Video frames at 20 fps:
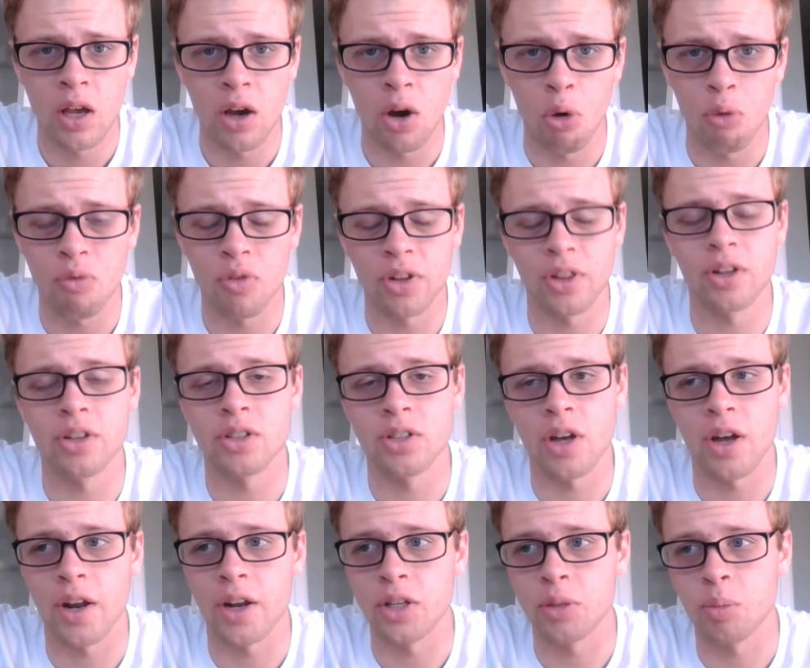Hopefully, there's
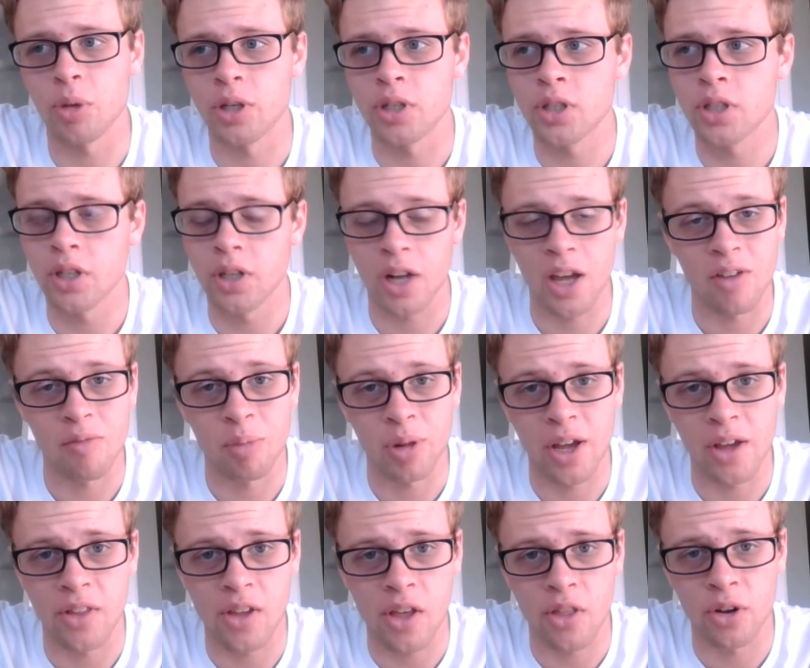not as much knife
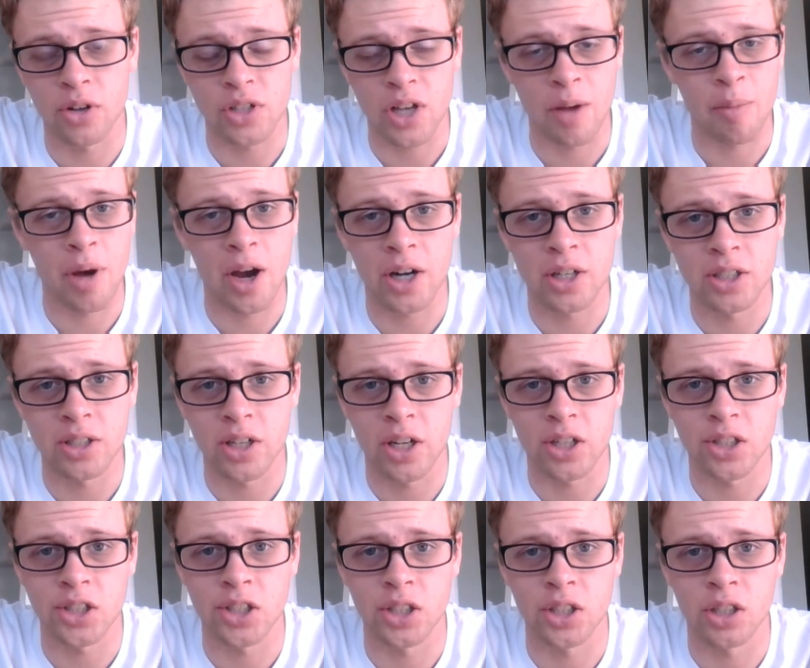play in the others. I'm actually
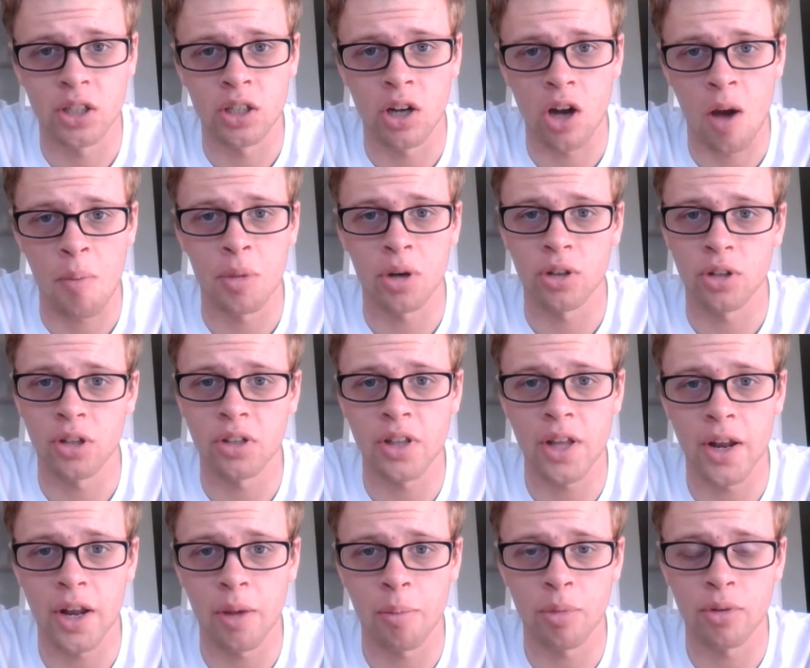not sure. I'm gonna look
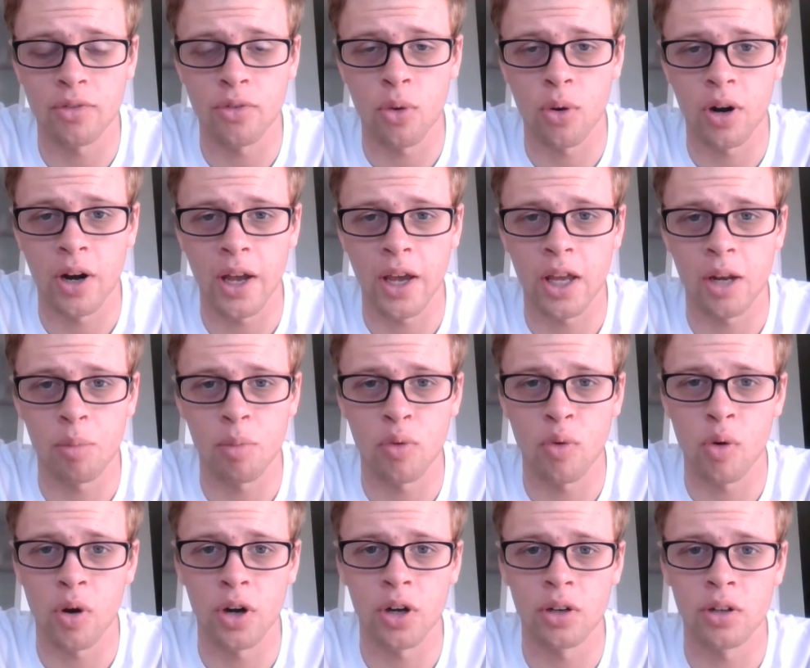that up beforehand,
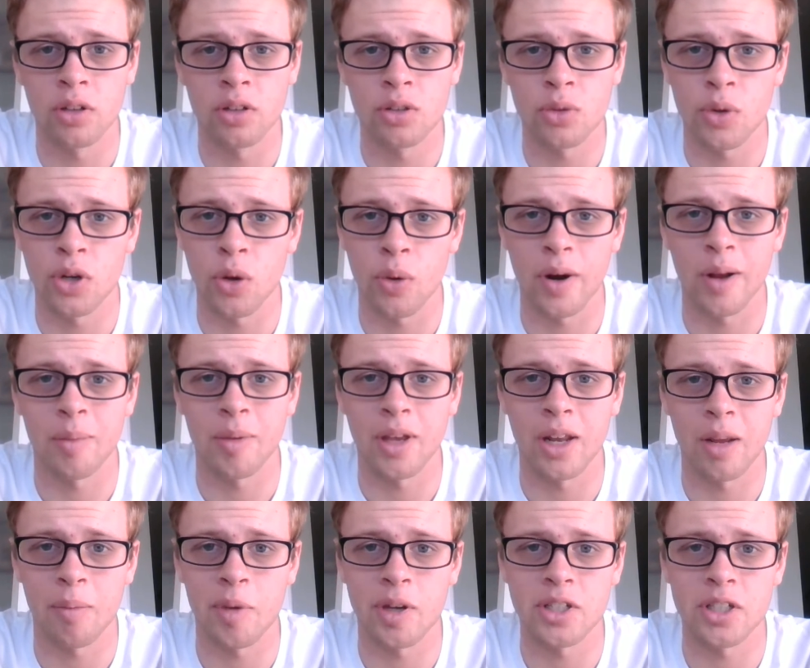so I know what I'm
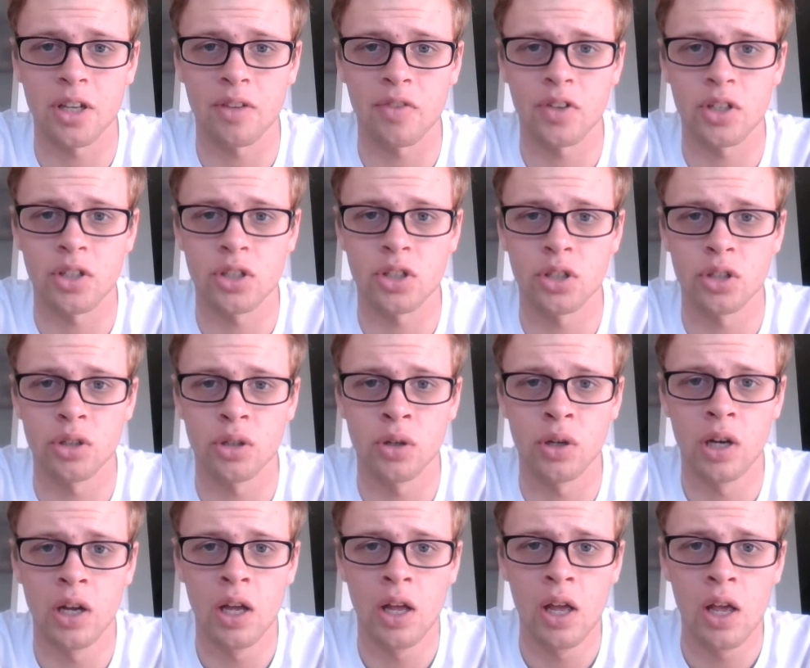getting myself into.
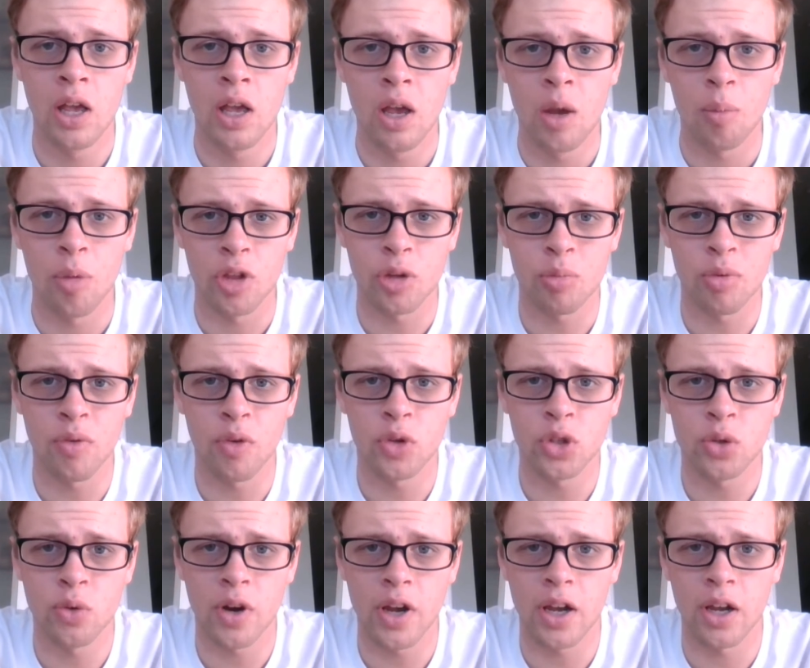But this movie
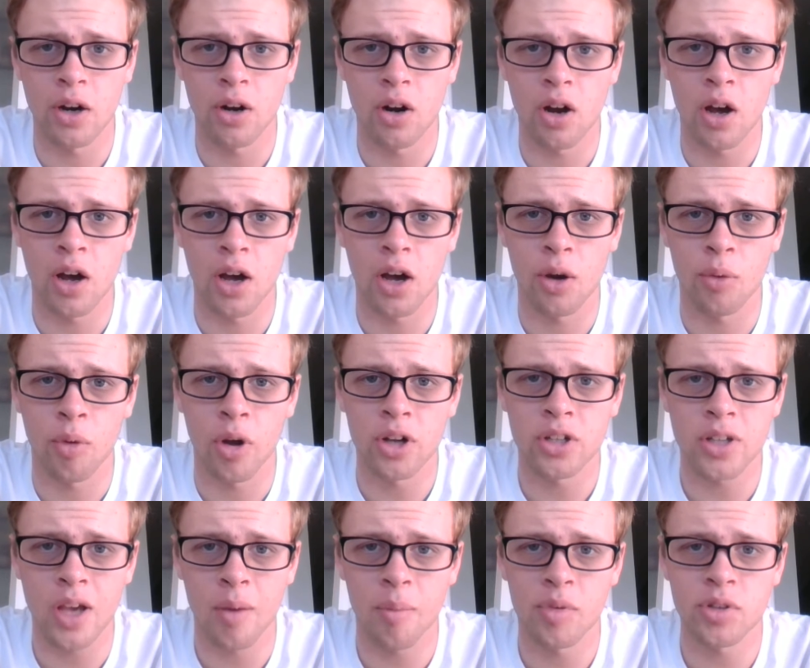is great.
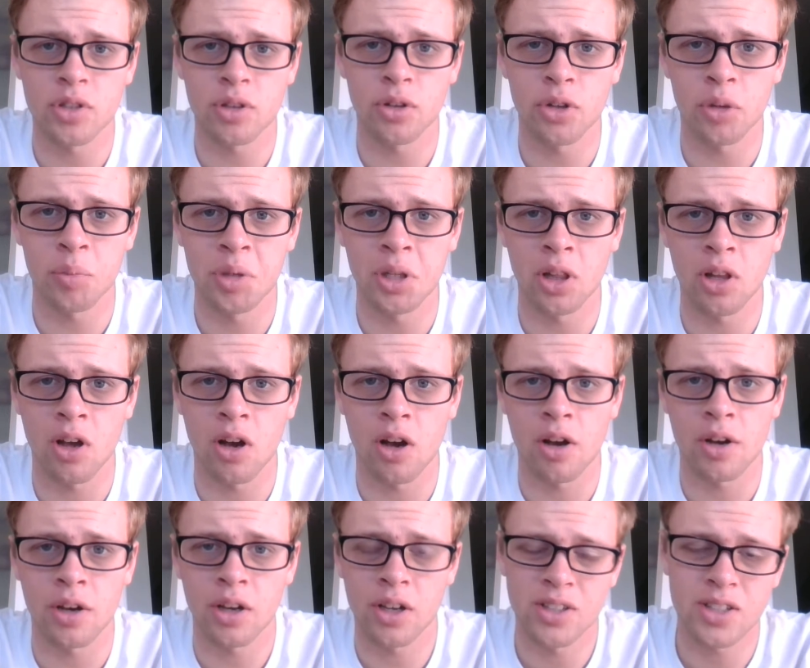Runtime was a little bit
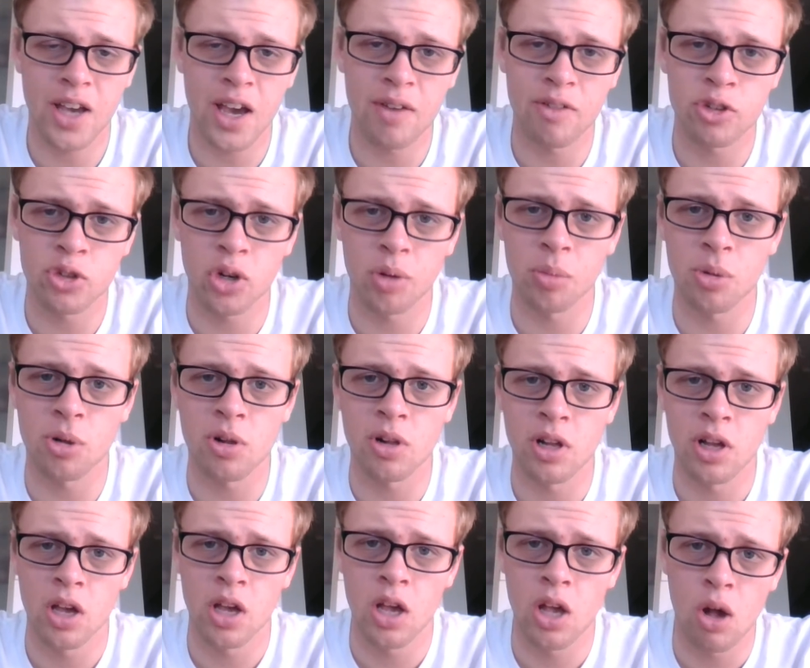long because I have
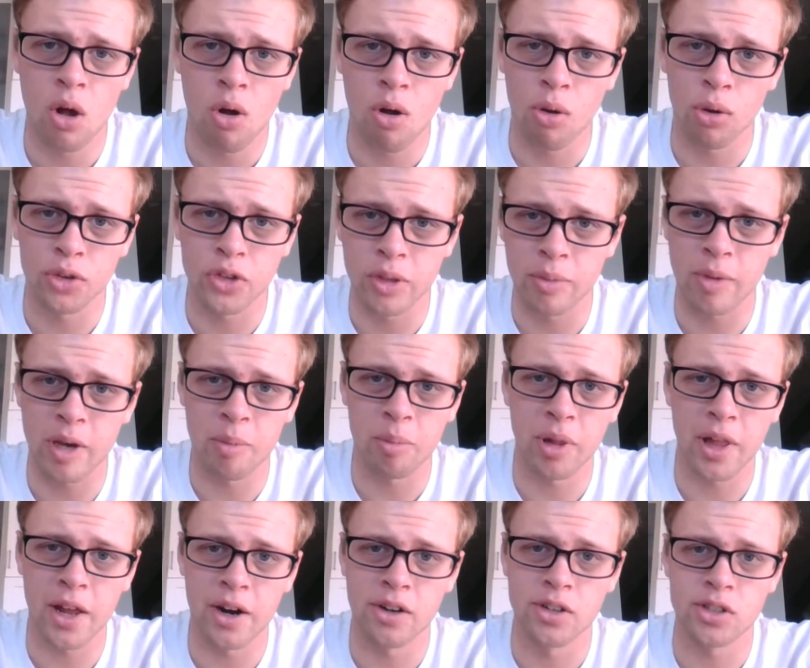trouble Hold on my
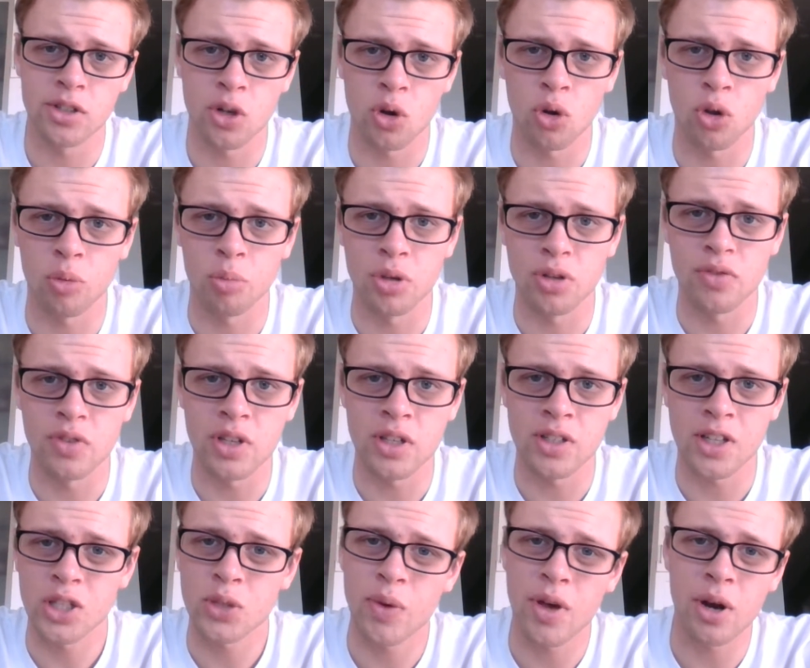bladder during whole movies.
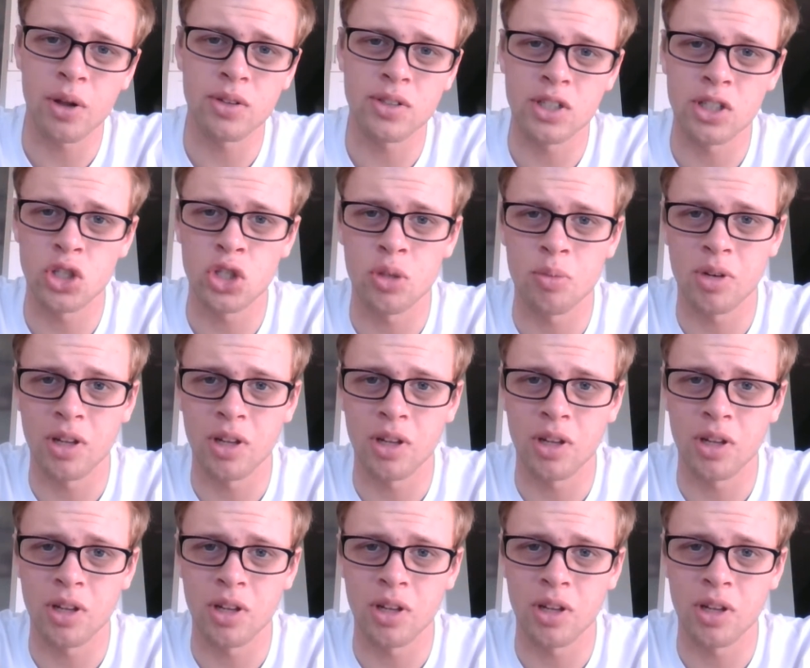That's why I don't see too